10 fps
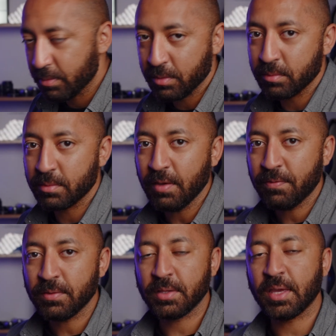So
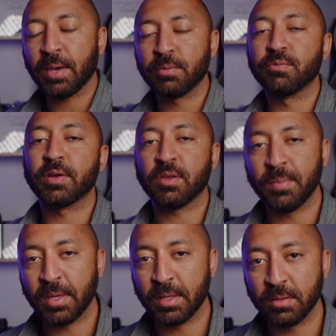definitely I would
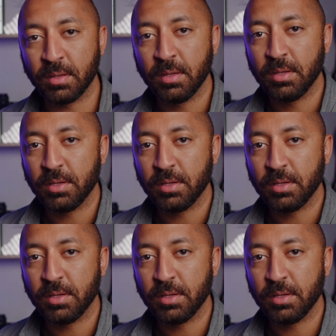recommend